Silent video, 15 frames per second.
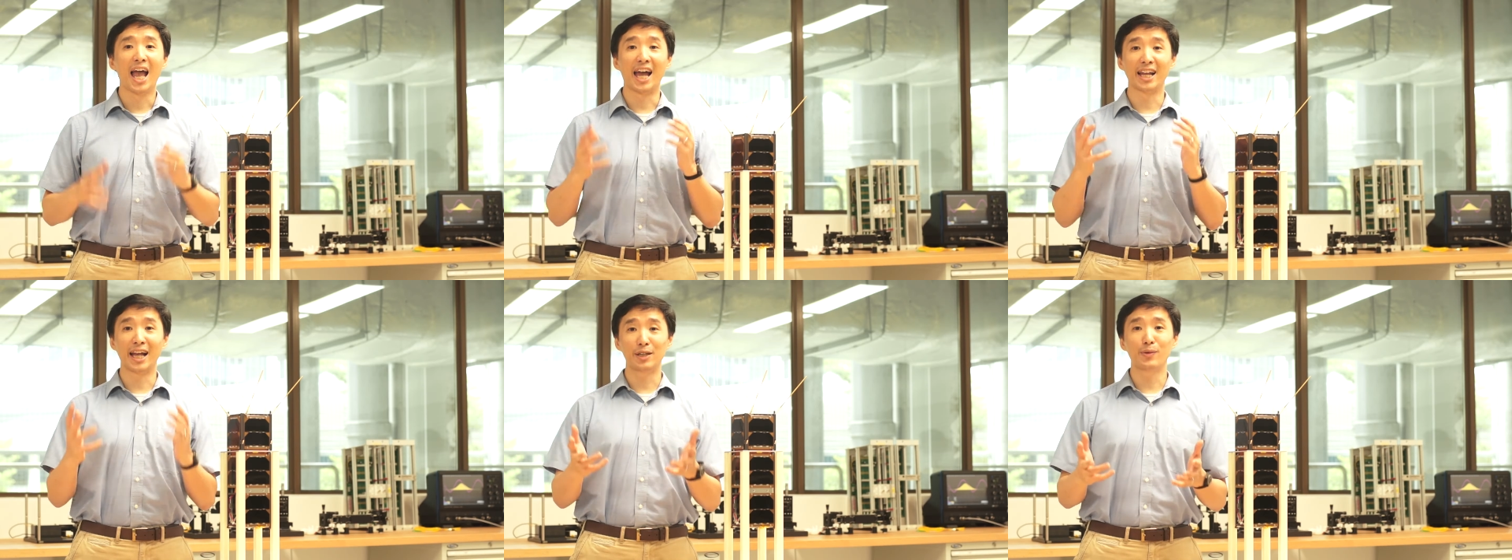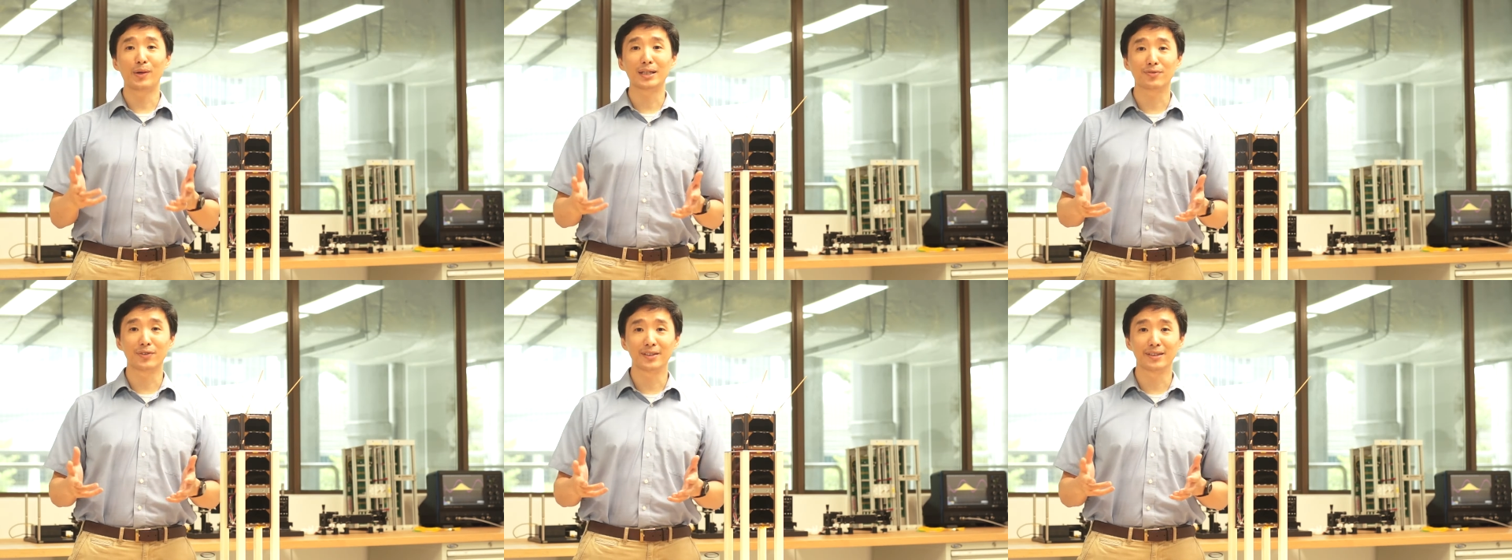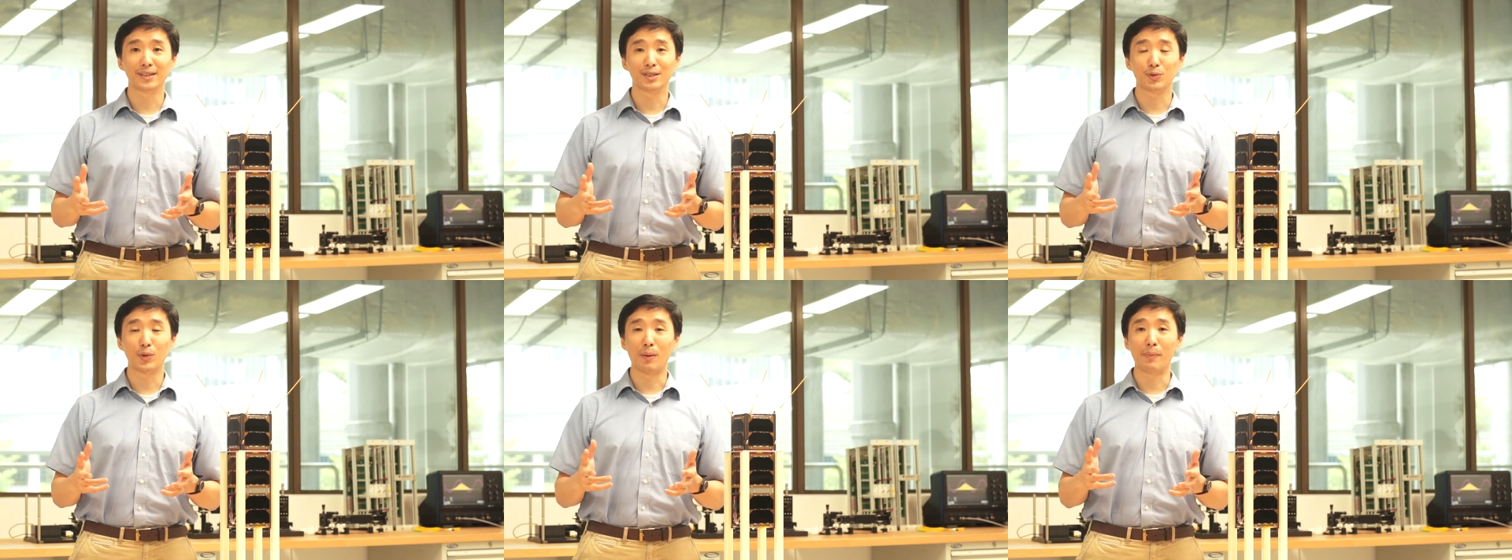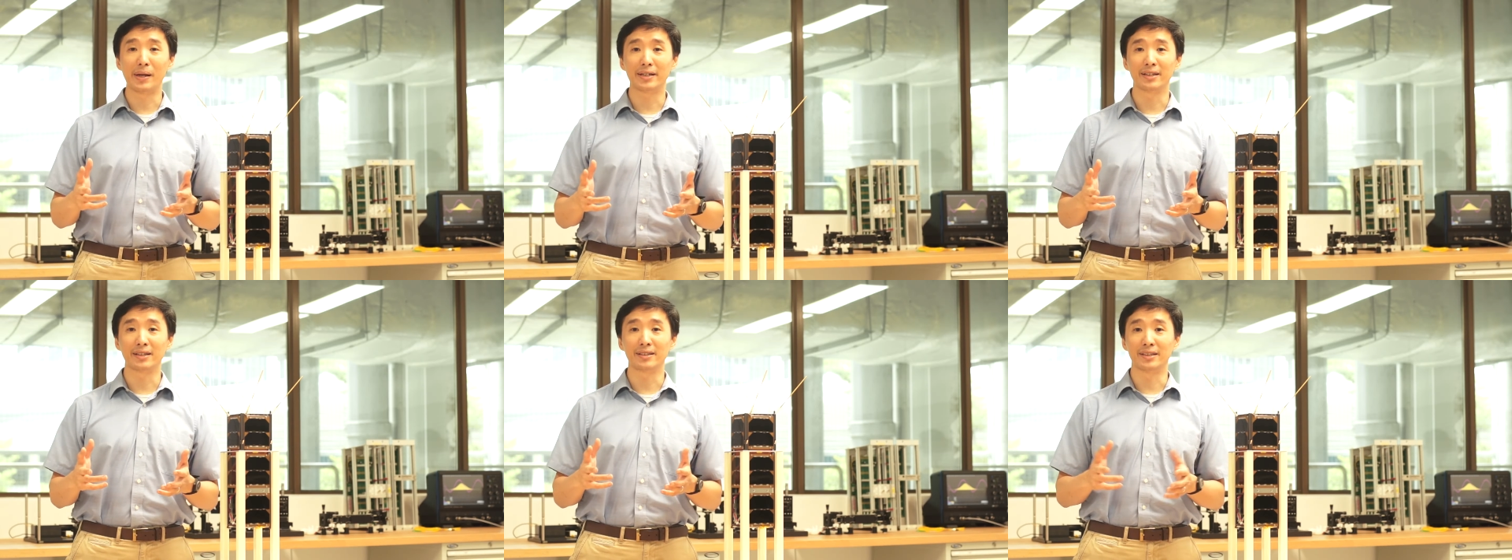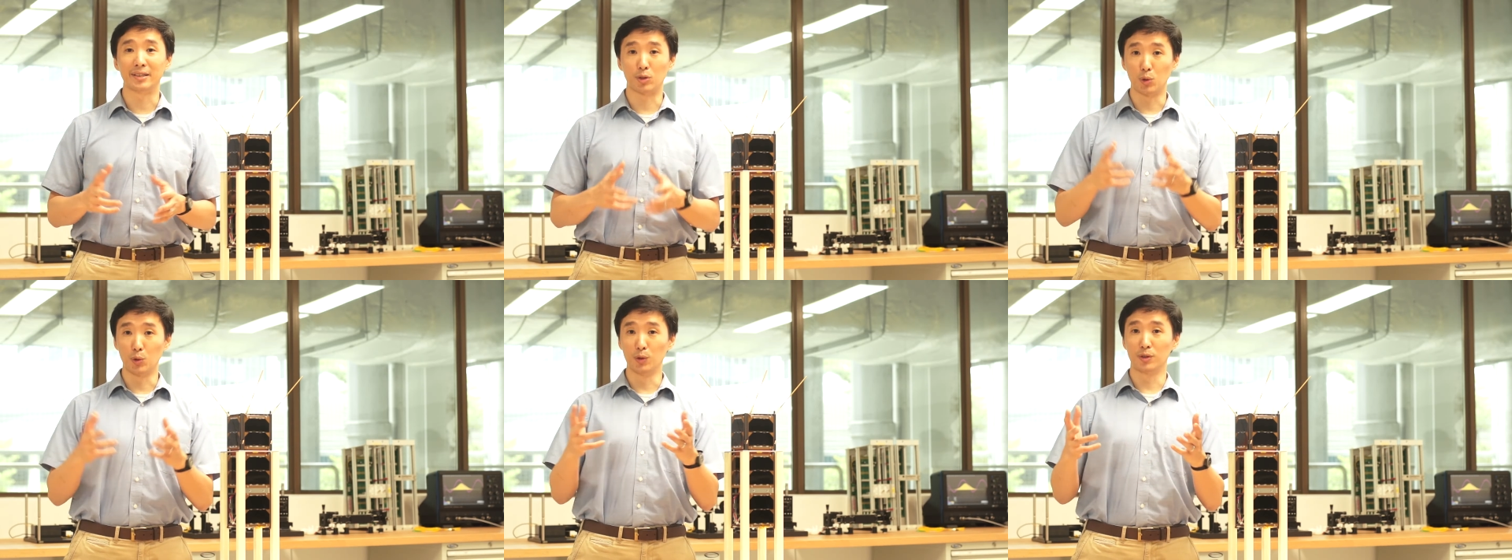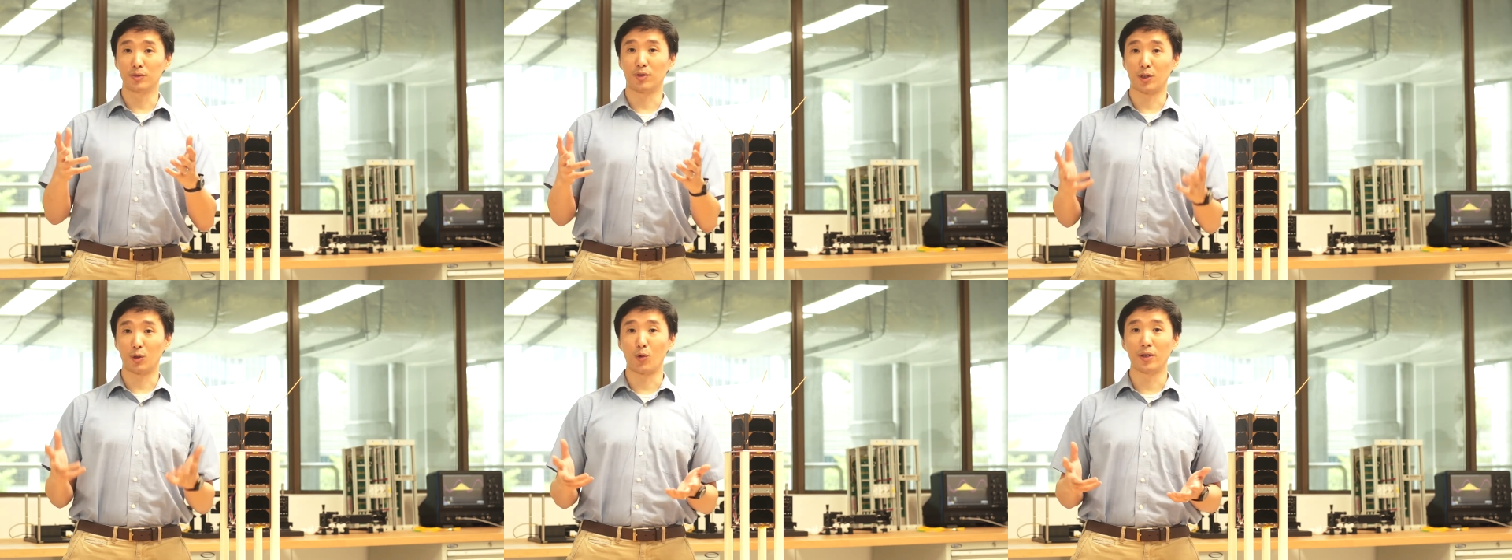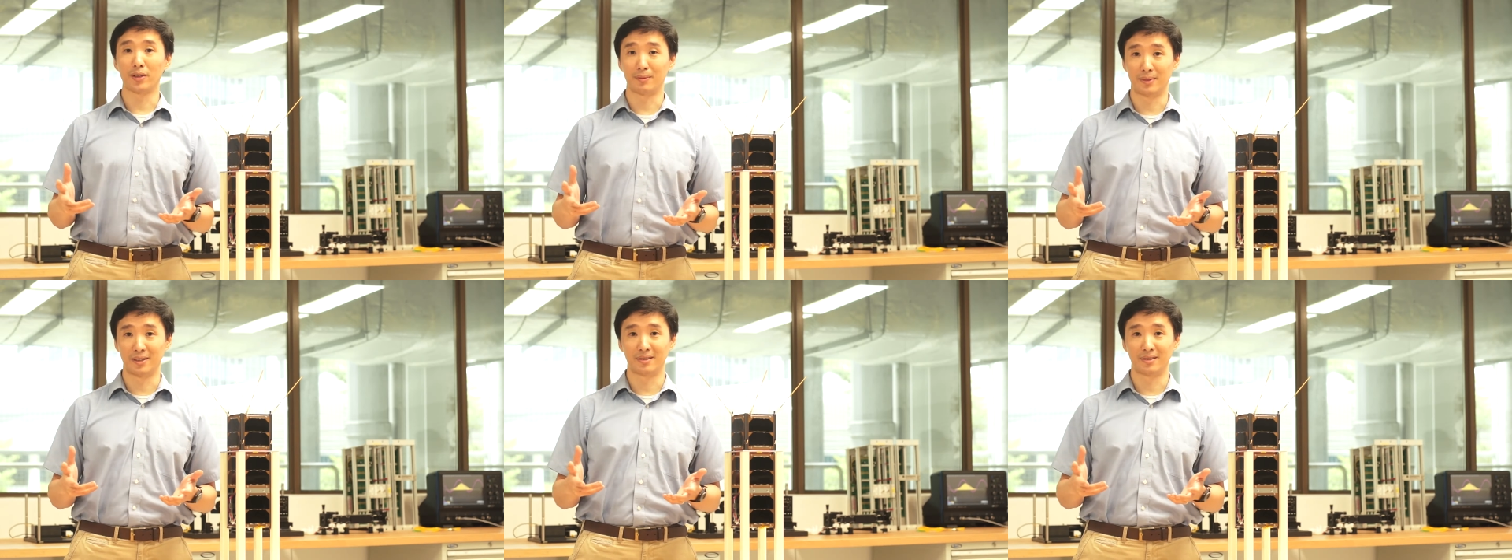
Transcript: At NUS Physics, we are making the tools for the quantum